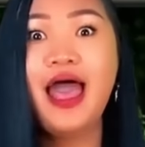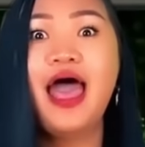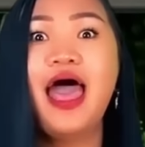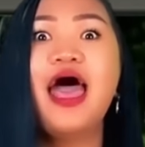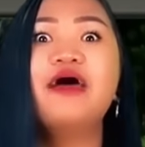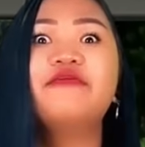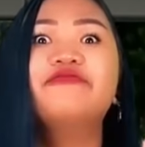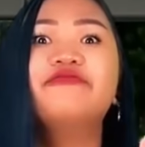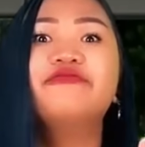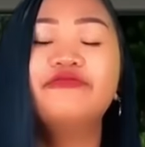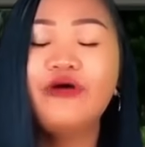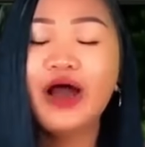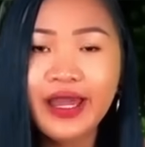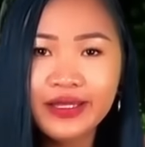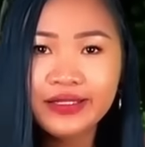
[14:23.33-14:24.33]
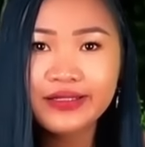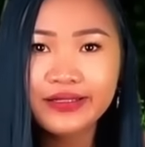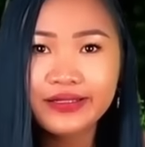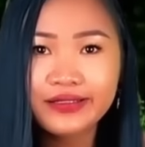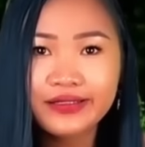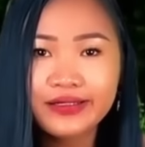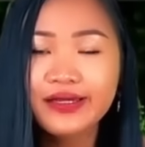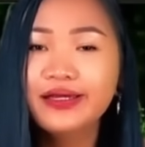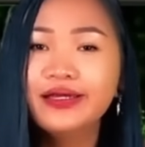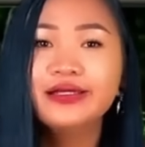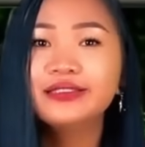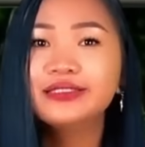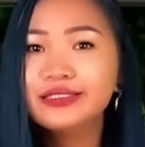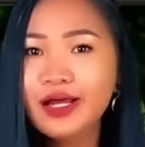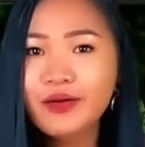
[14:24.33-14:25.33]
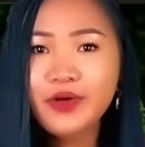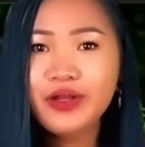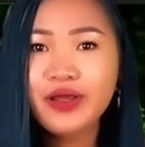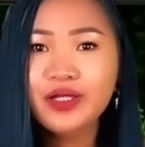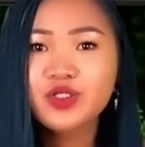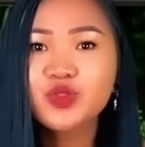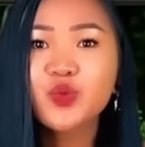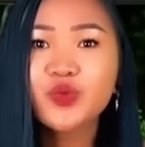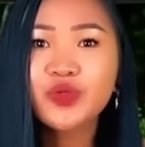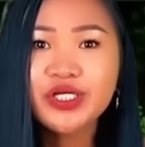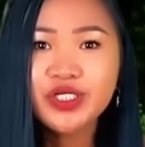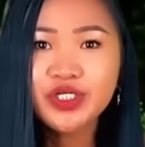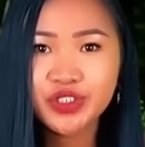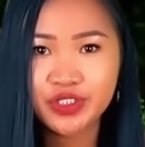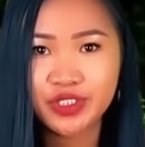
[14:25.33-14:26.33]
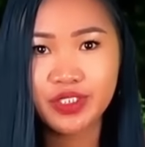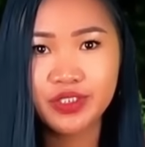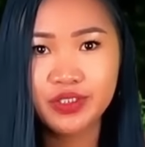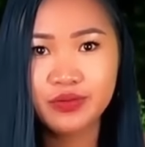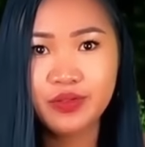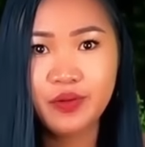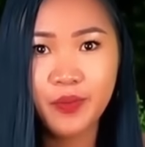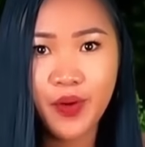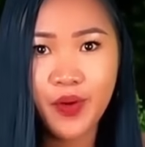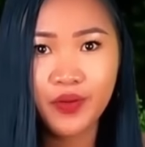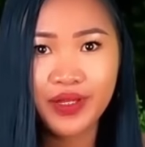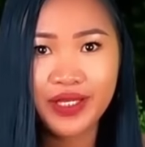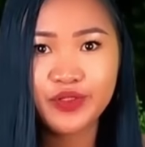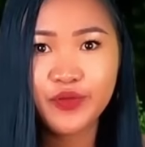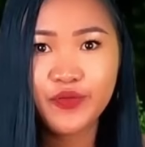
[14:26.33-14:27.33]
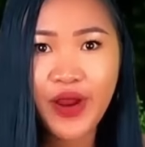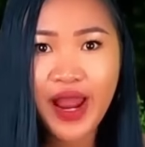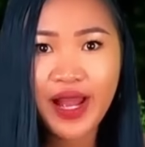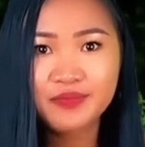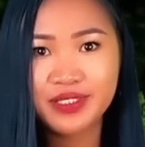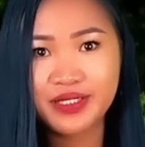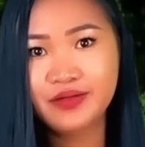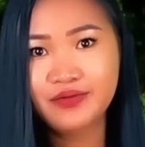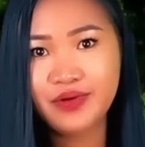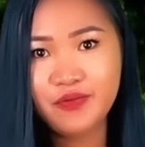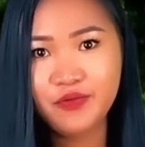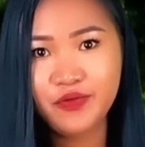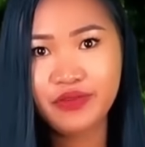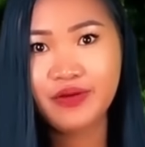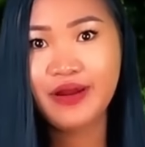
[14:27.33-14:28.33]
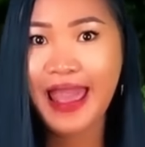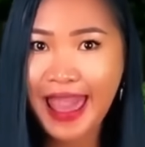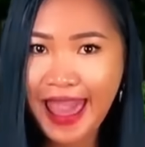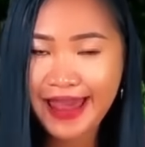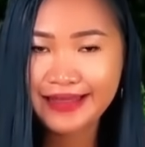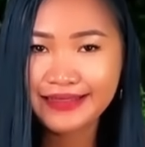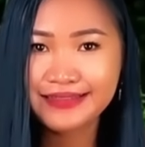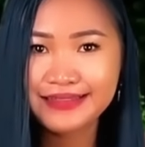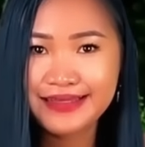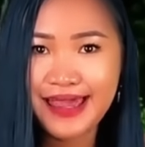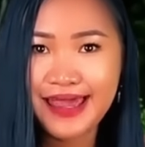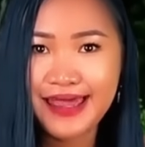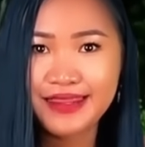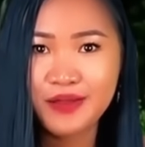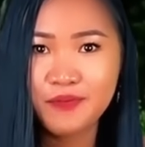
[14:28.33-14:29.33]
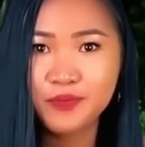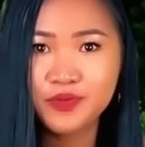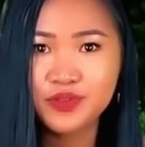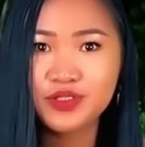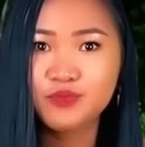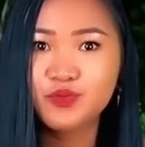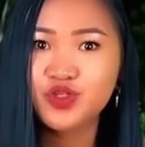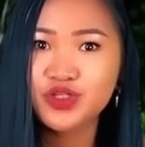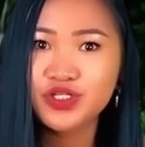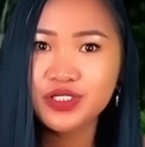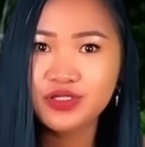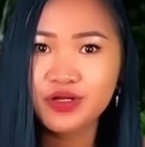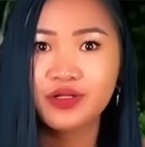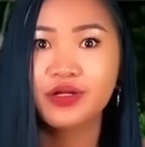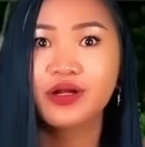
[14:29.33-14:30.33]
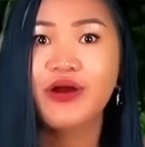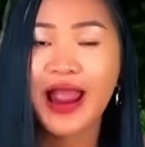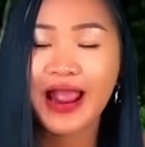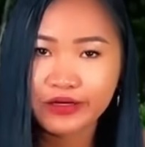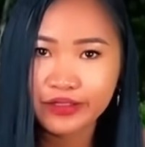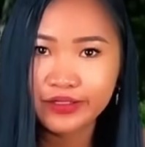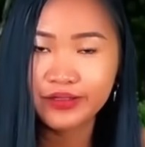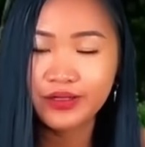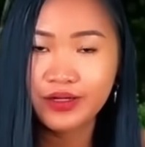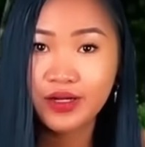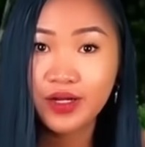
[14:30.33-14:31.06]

And finally, someone else reached into the bowl and grabbed a grape with their hands and then put some cheese on the cracker.